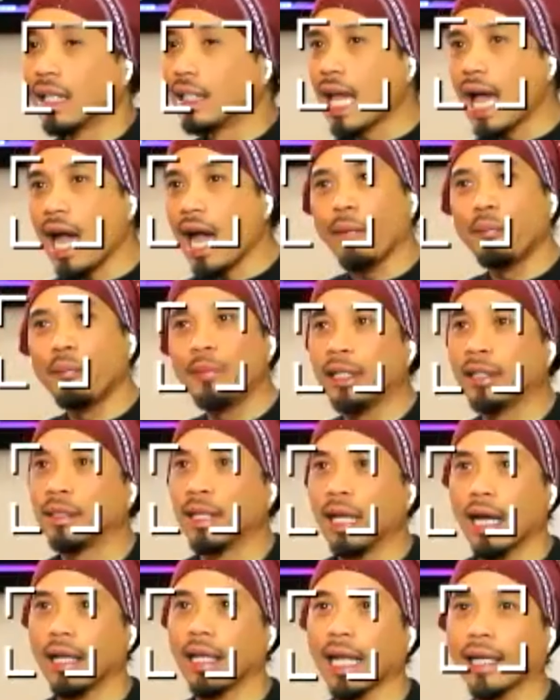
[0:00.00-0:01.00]
Yeah, I mean,
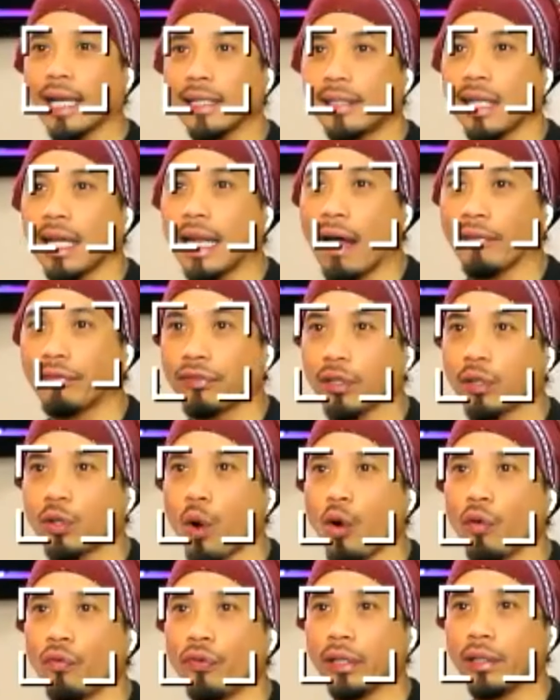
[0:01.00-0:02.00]
like I said, after
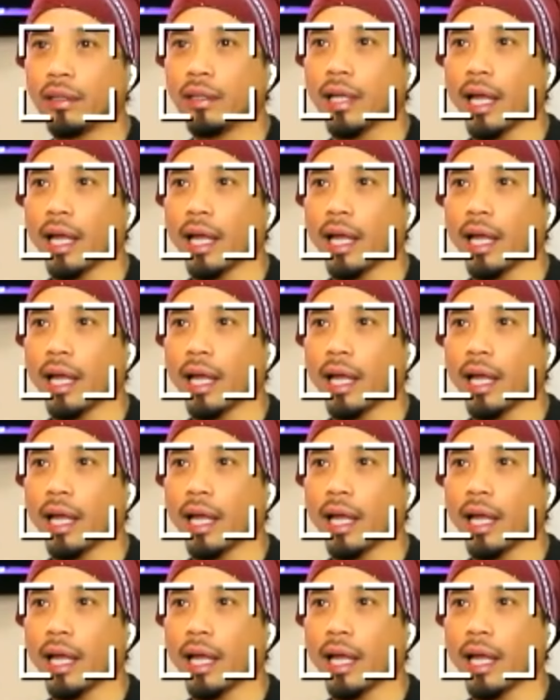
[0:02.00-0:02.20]
COVID,